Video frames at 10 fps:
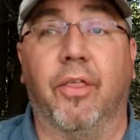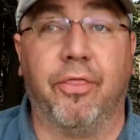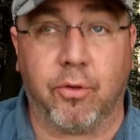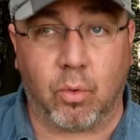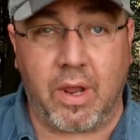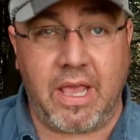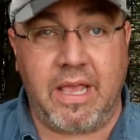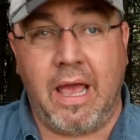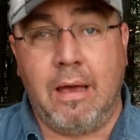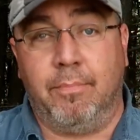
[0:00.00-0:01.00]
the
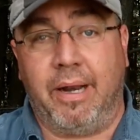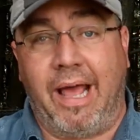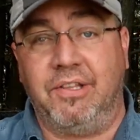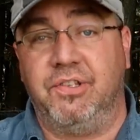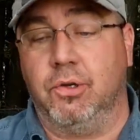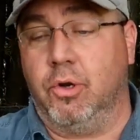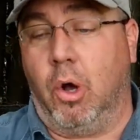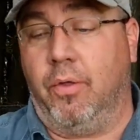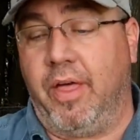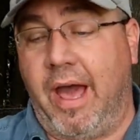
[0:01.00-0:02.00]
3. But I do
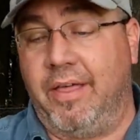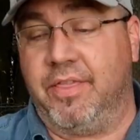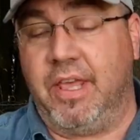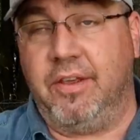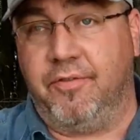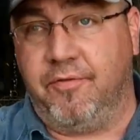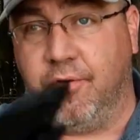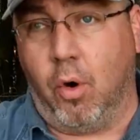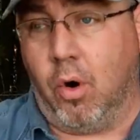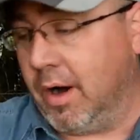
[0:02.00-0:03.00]
know that the
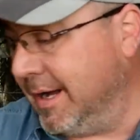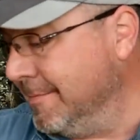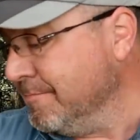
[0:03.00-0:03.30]
4,